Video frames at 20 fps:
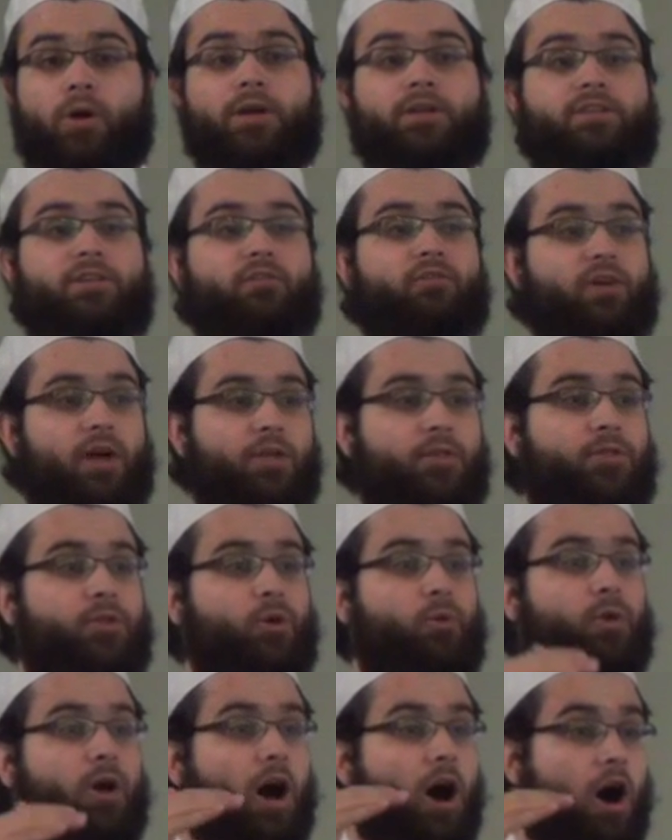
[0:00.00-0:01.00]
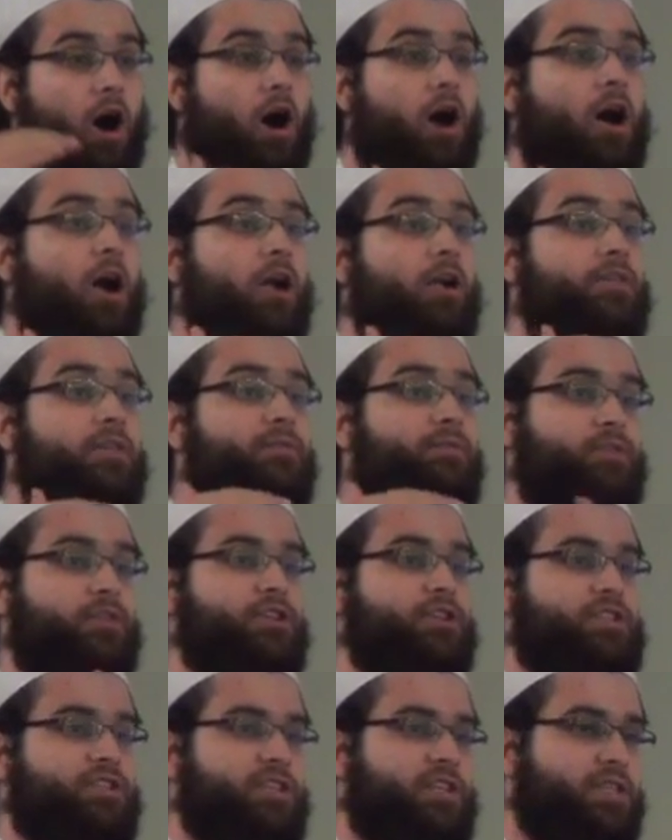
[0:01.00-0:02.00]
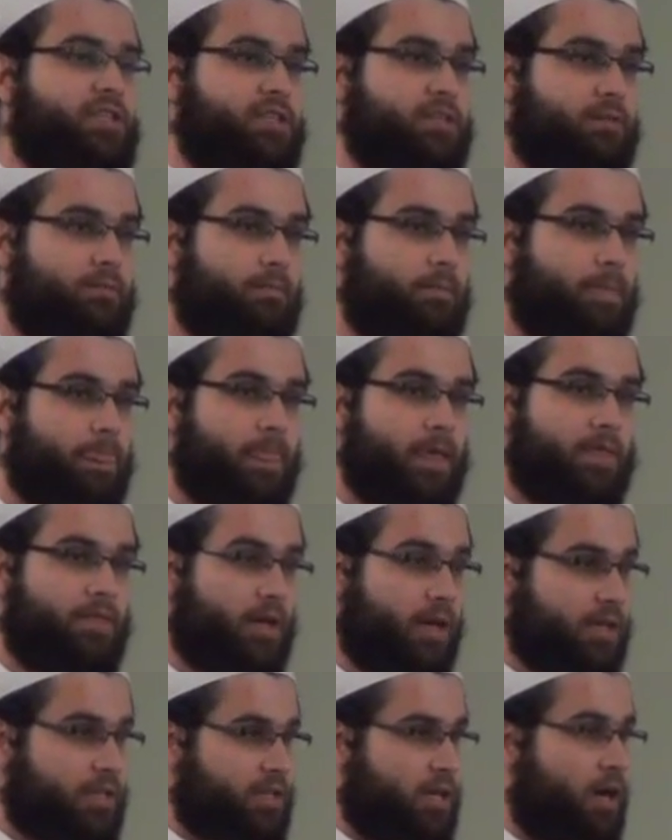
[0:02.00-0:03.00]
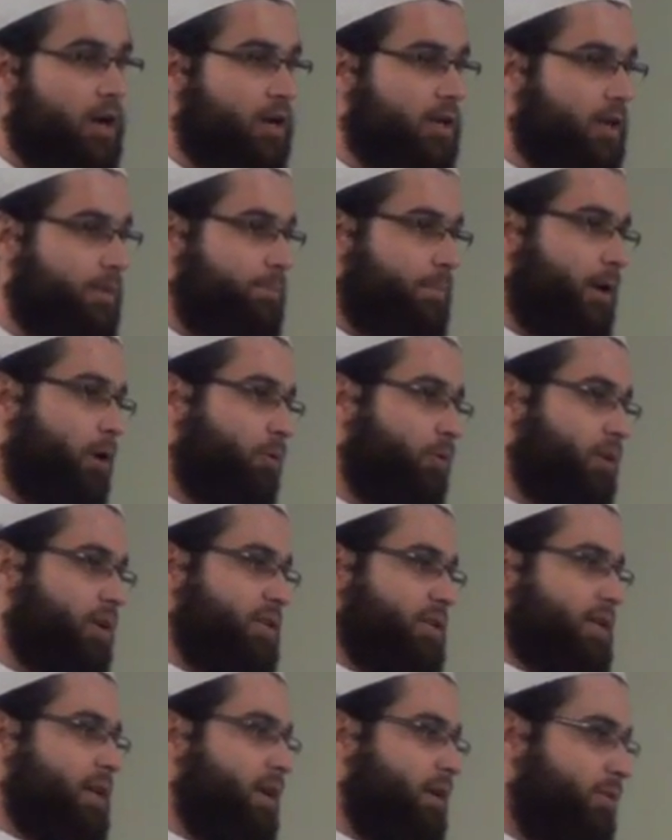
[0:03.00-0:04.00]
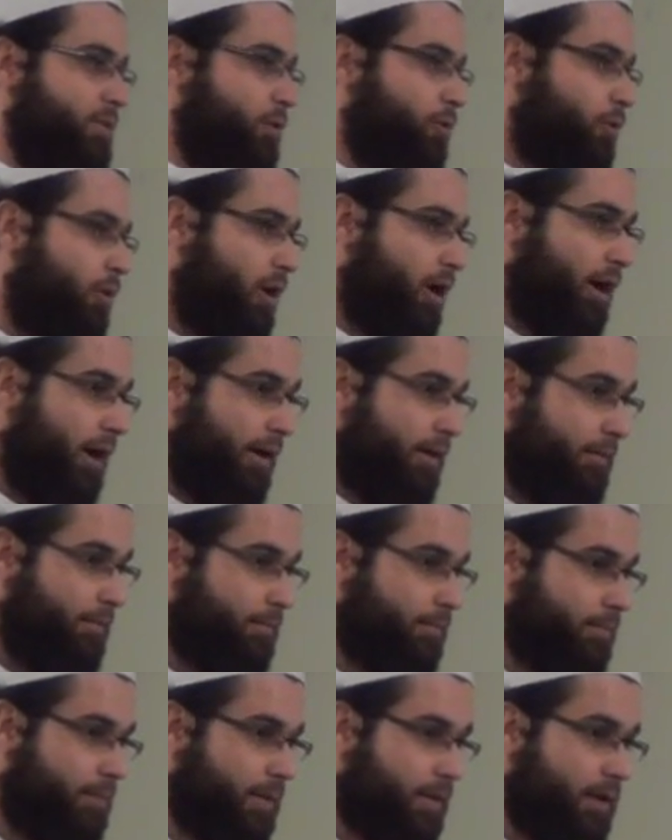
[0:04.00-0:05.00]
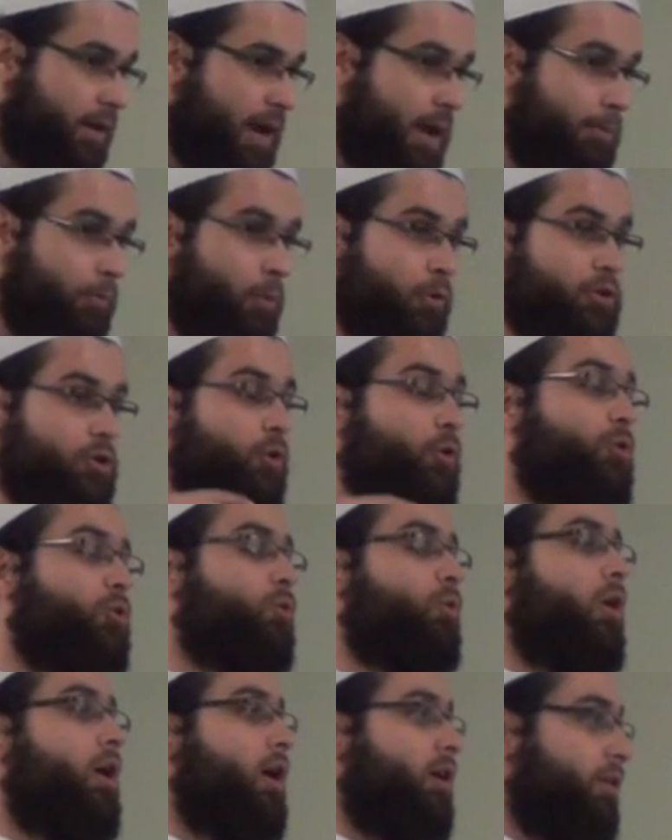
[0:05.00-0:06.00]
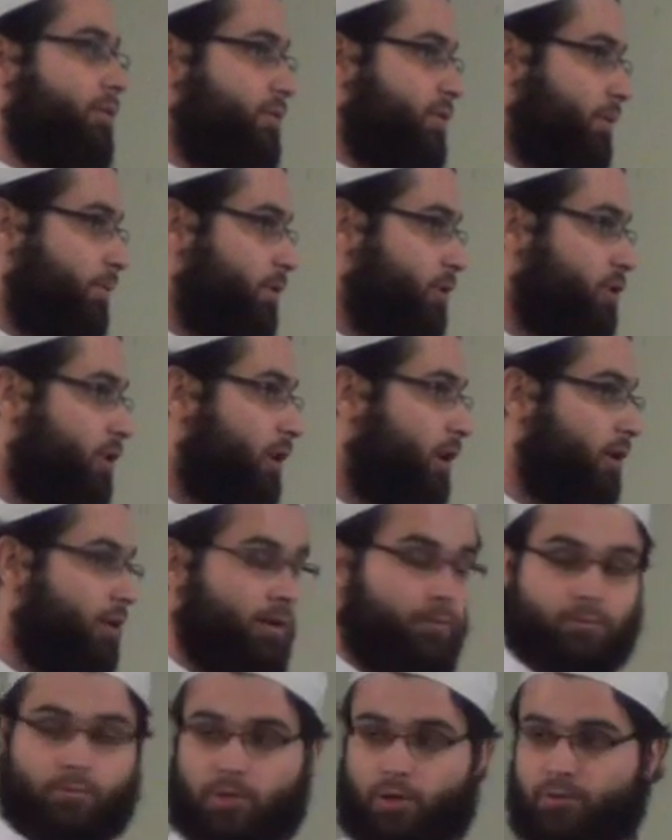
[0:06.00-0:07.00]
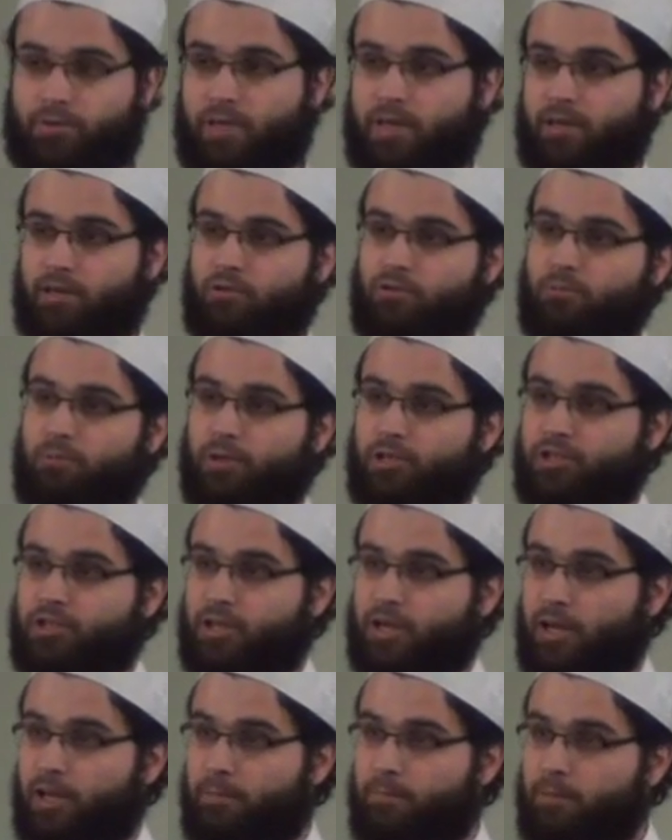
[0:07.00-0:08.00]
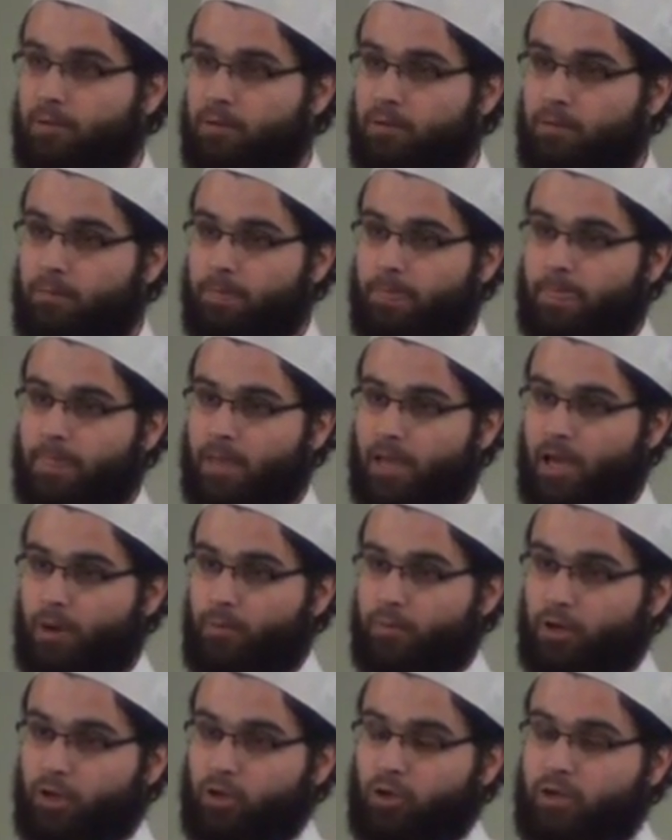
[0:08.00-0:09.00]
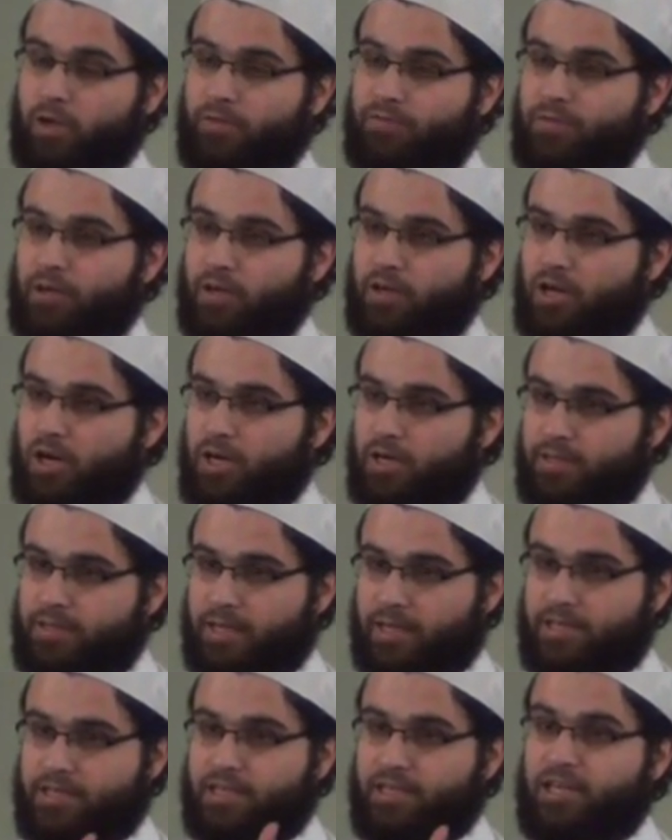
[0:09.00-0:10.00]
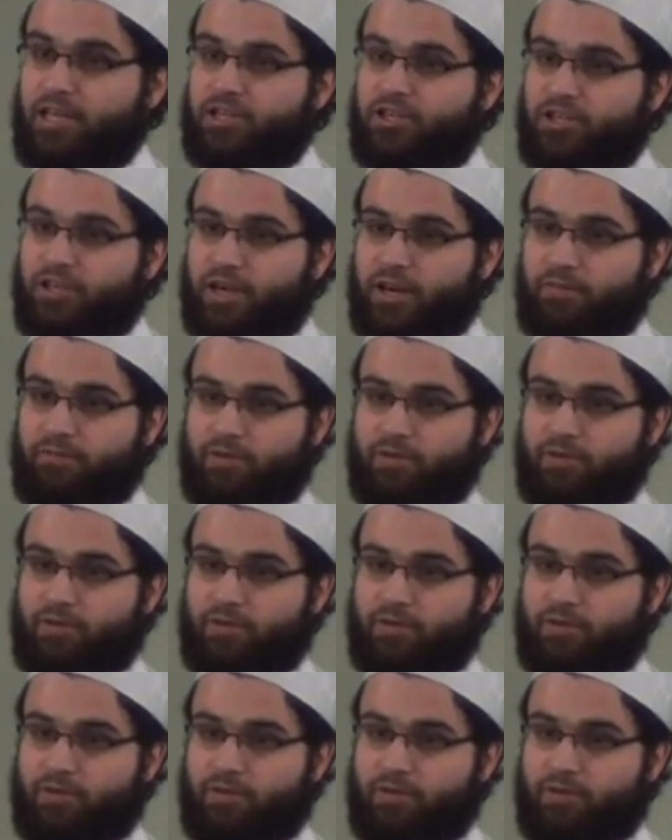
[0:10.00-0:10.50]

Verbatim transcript: going to run through all the verses that talk about the in the Quran. I'm going to go through all of them, inshallah, without taking too much time. And we're going to look at their context, each and